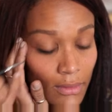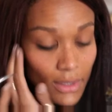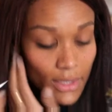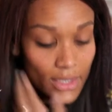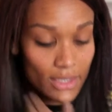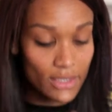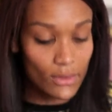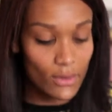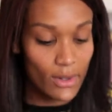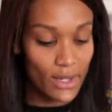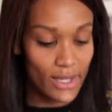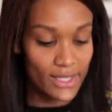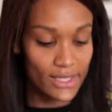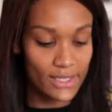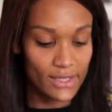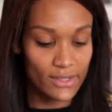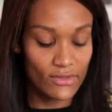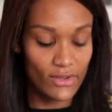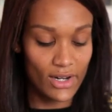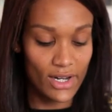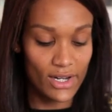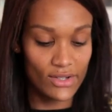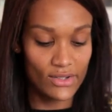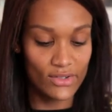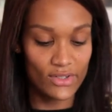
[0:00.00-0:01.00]
It's quite a
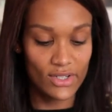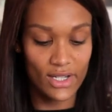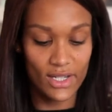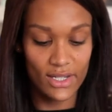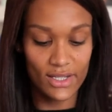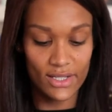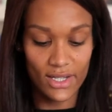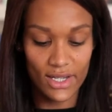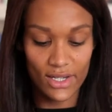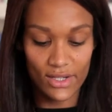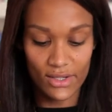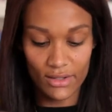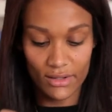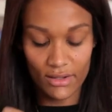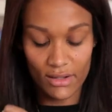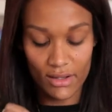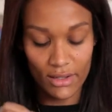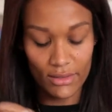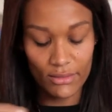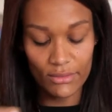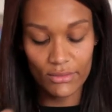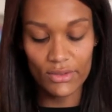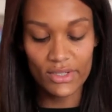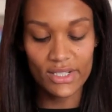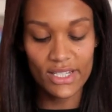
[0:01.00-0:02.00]
strange sensation,
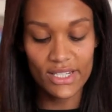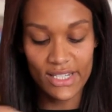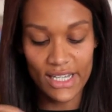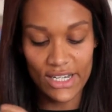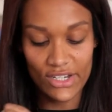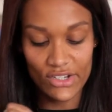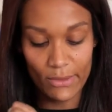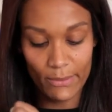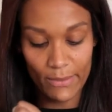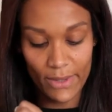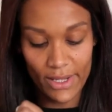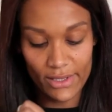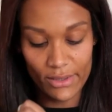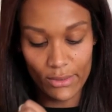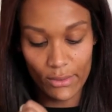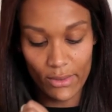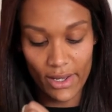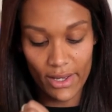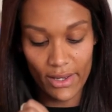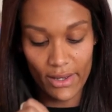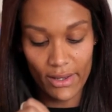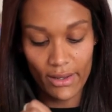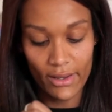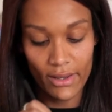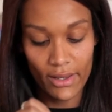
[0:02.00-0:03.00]
like not sensation, but it's
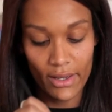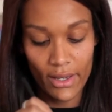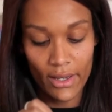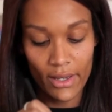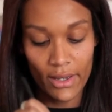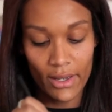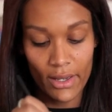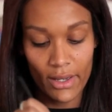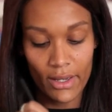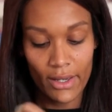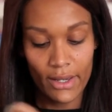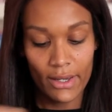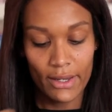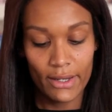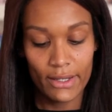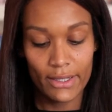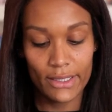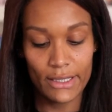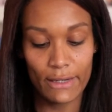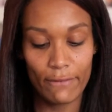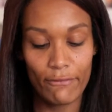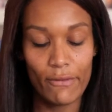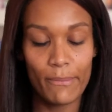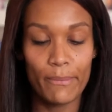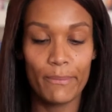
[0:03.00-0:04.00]
quite a
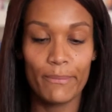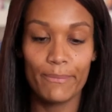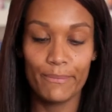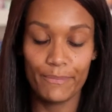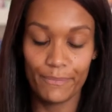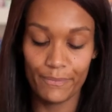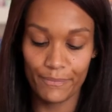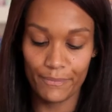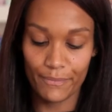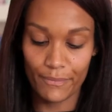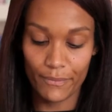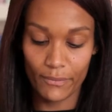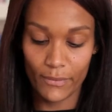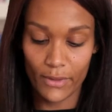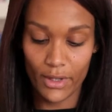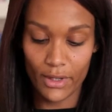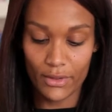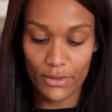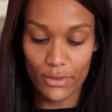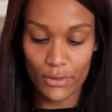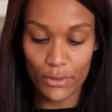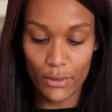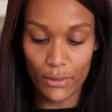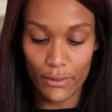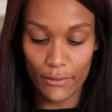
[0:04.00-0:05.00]
different
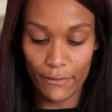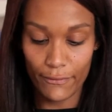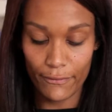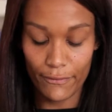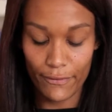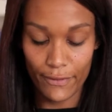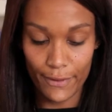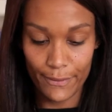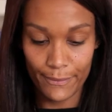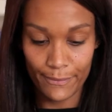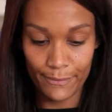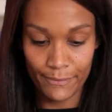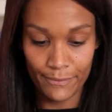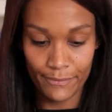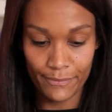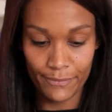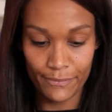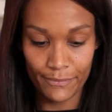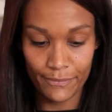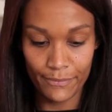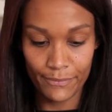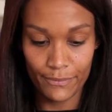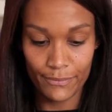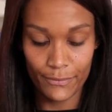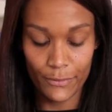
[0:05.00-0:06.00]
sort of,
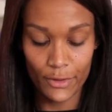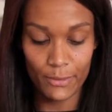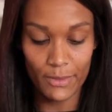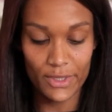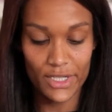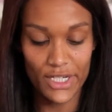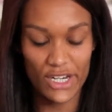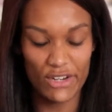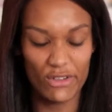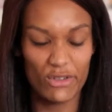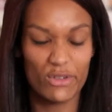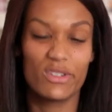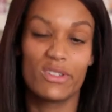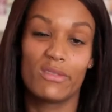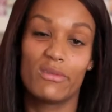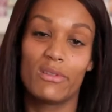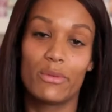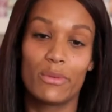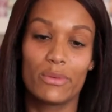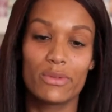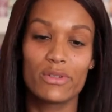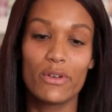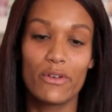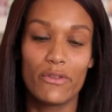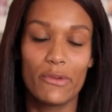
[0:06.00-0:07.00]
not material,
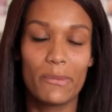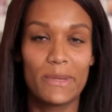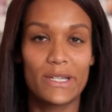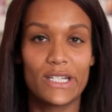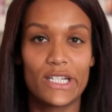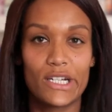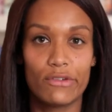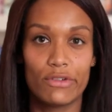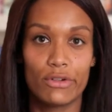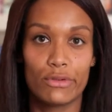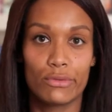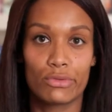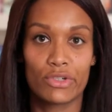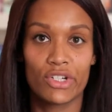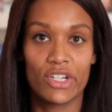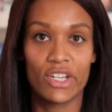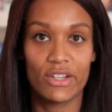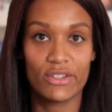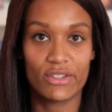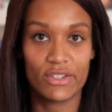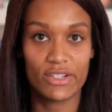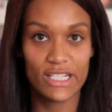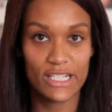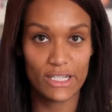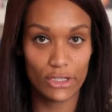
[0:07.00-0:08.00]
or sort of a material to
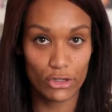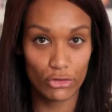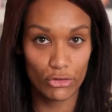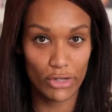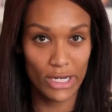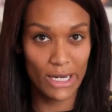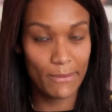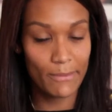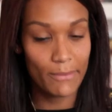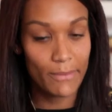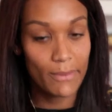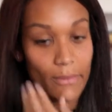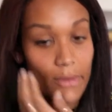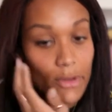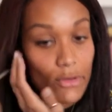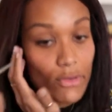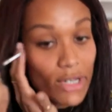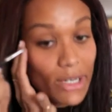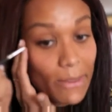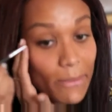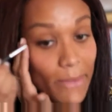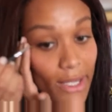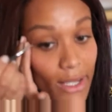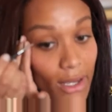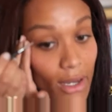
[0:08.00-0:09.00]
use because it's
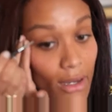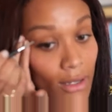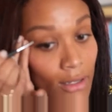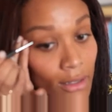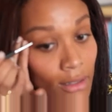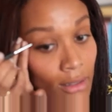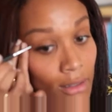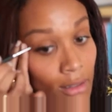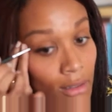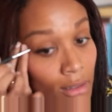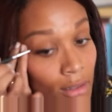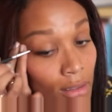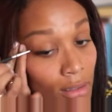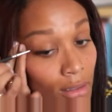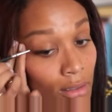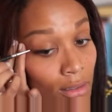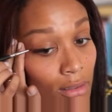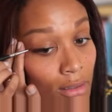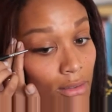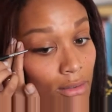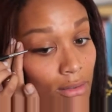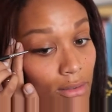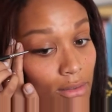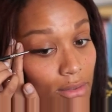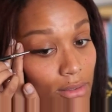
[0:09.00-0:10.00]
creamier.
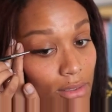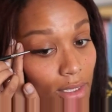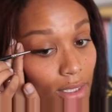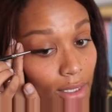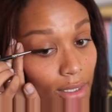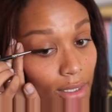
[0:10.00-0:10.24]
So.